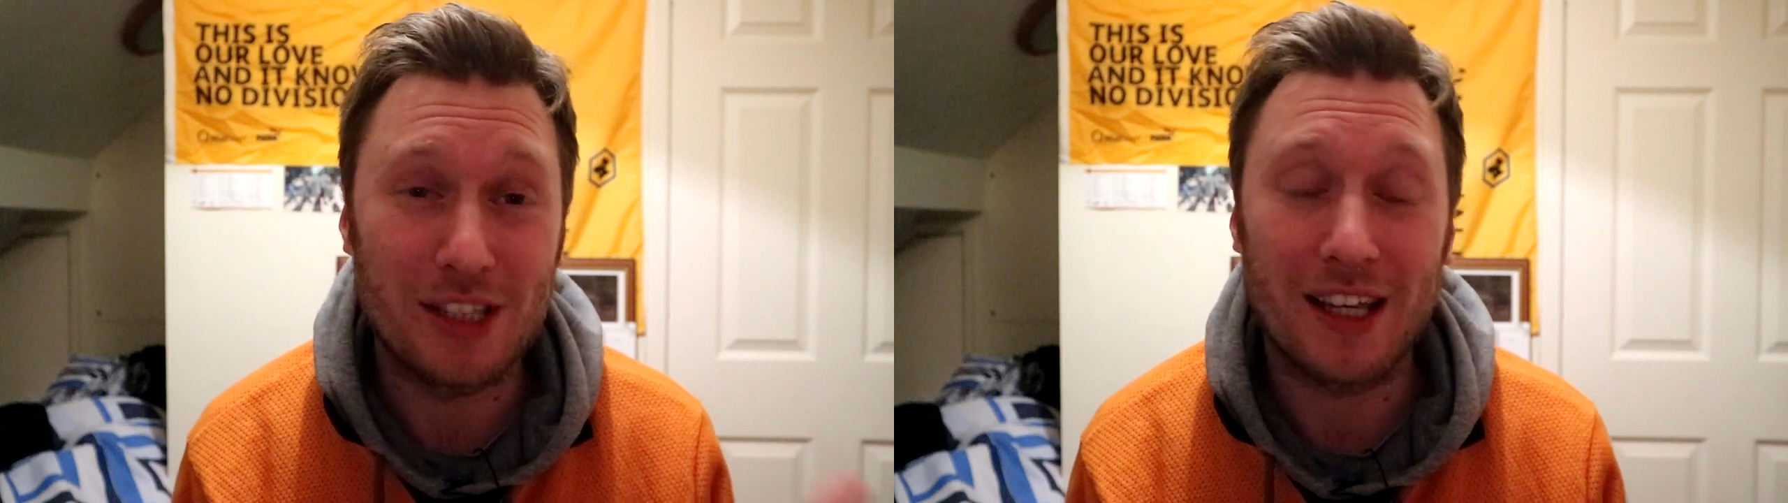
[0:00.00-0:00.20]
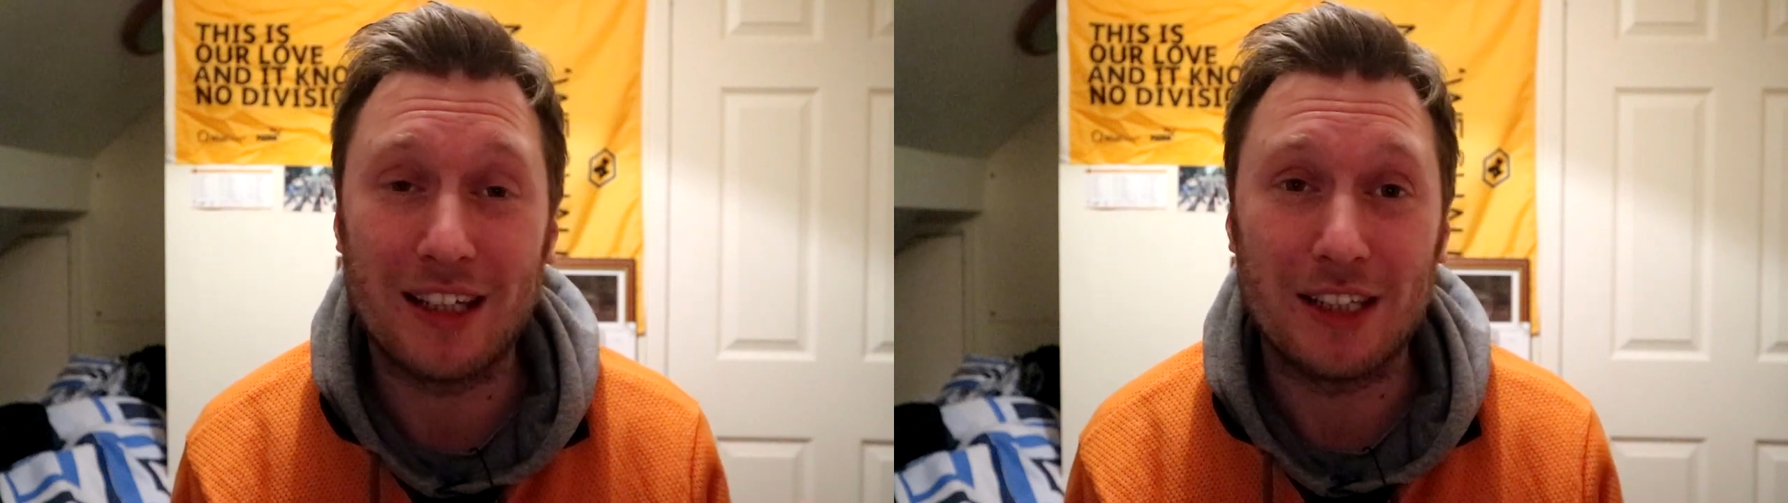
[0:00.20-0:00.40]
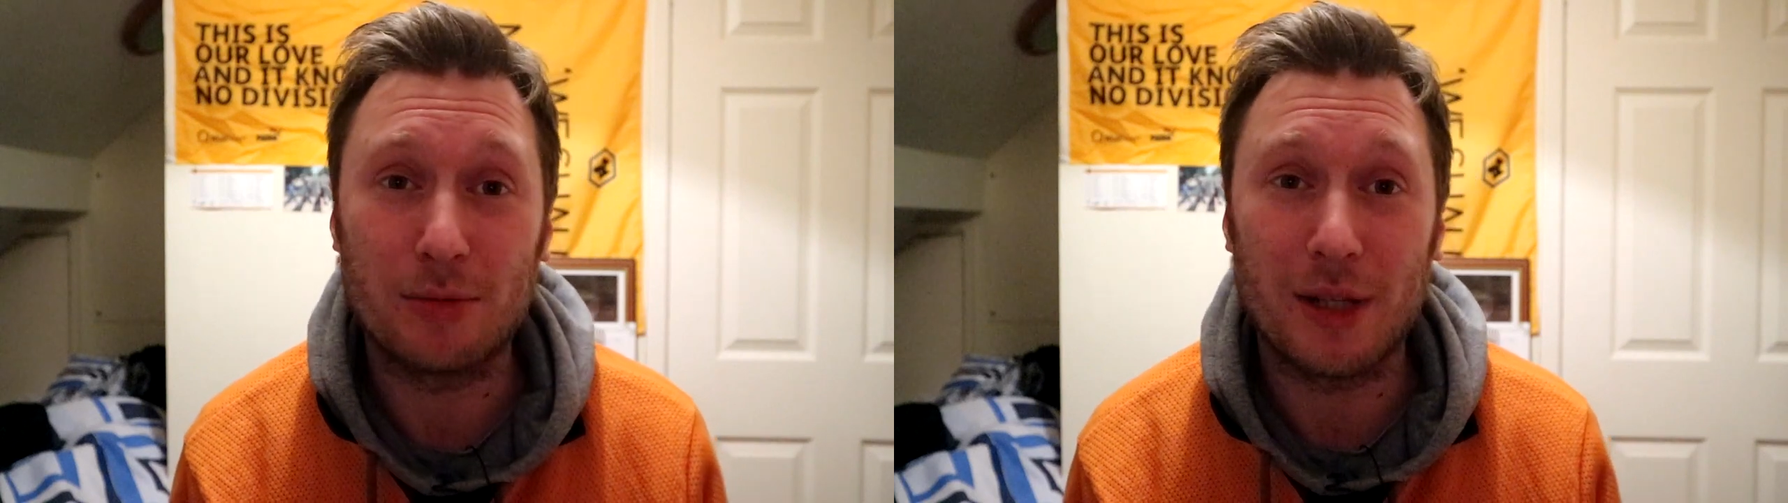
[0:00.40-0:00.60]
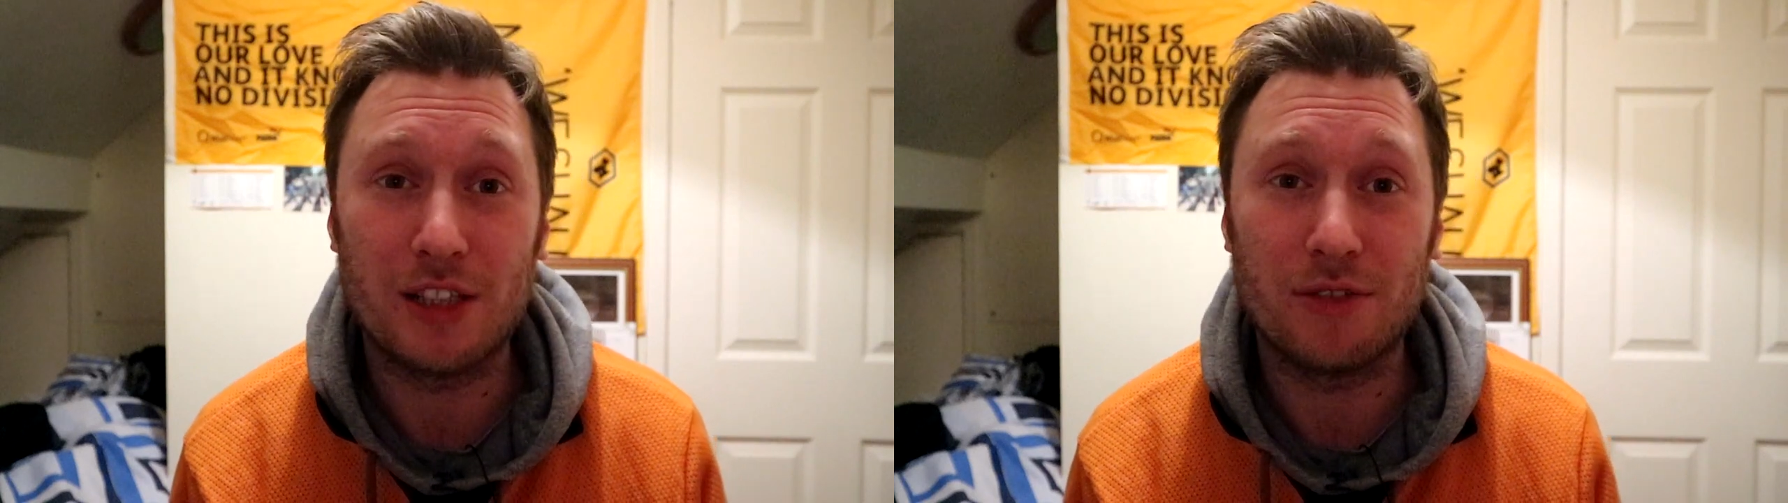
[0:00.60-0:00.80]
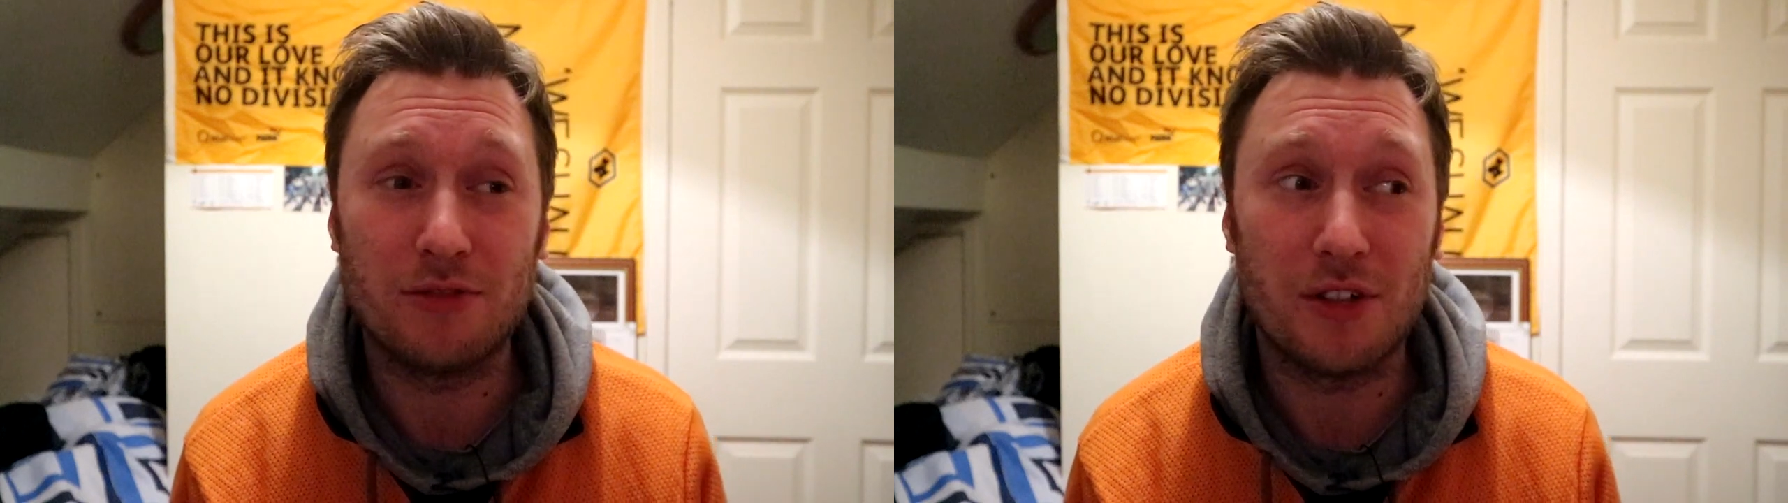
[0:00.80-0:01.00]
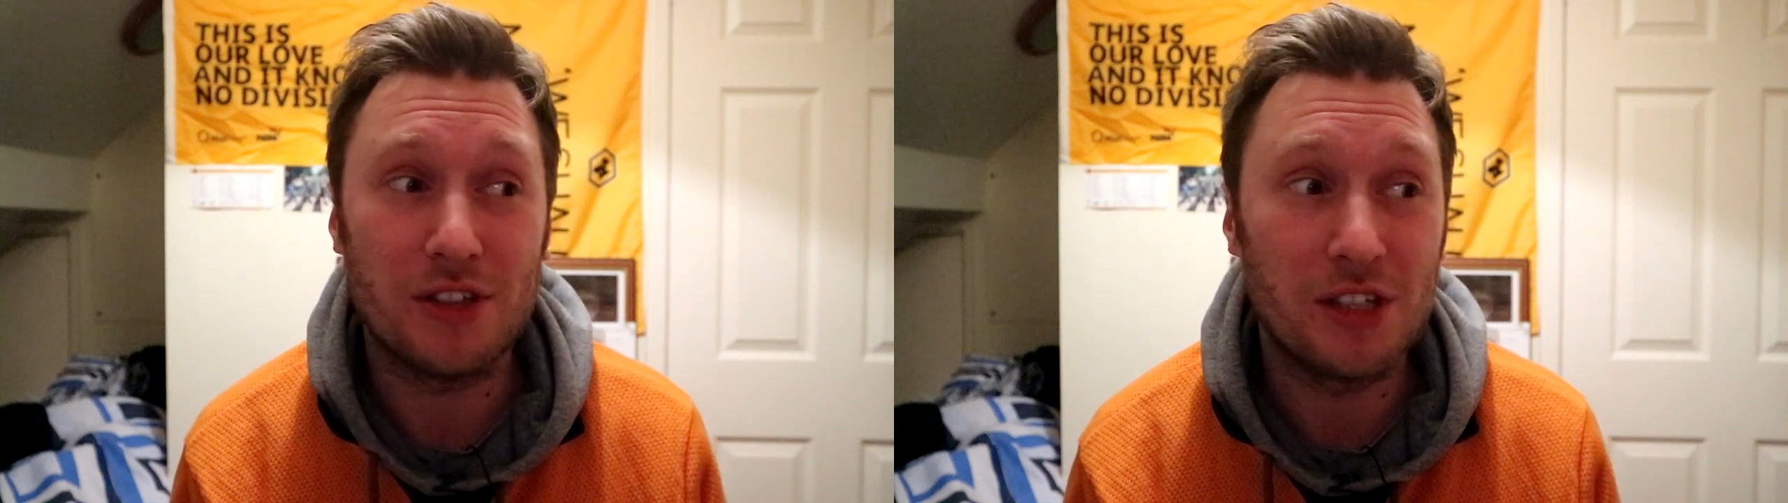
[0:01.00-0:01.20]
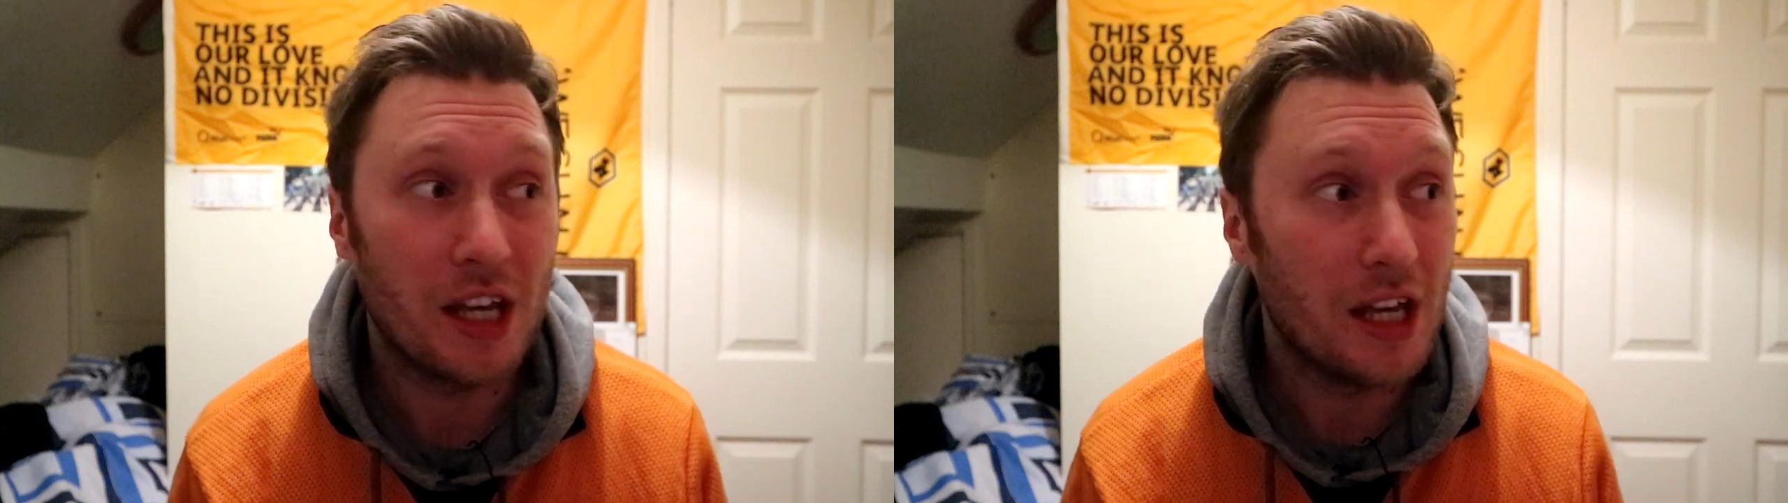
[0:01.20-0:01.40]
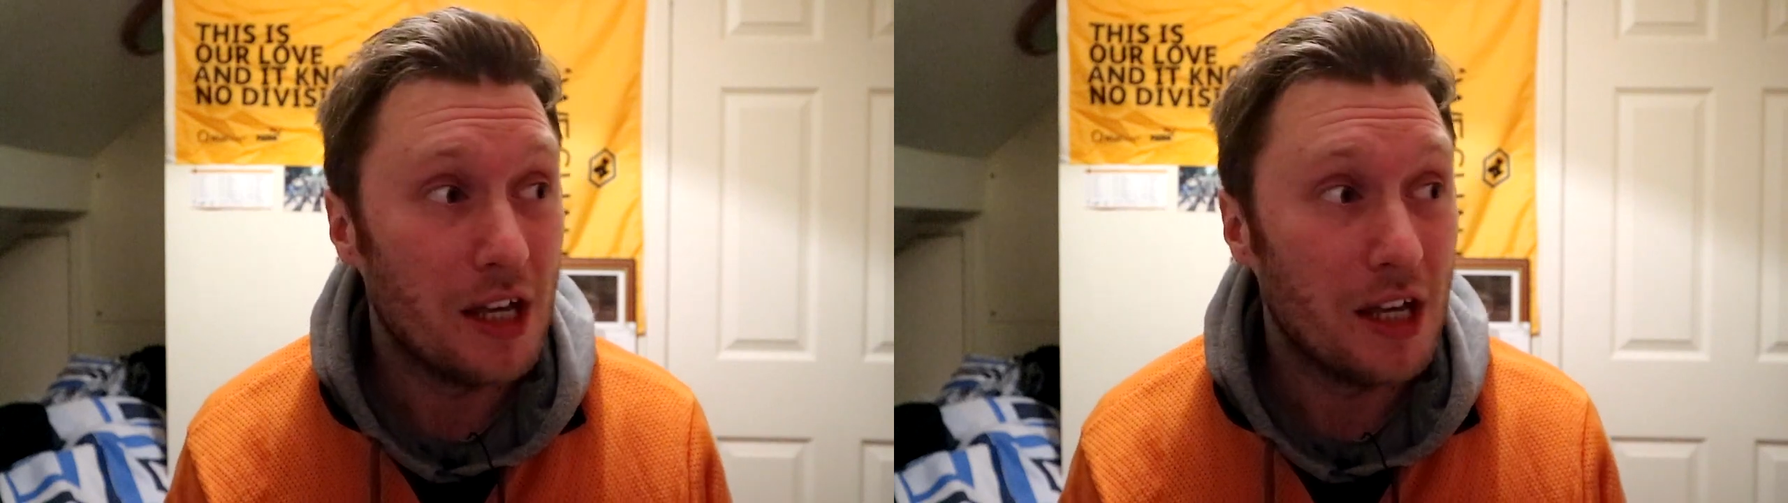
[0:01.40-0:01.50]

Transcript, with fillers: retaining his place up front.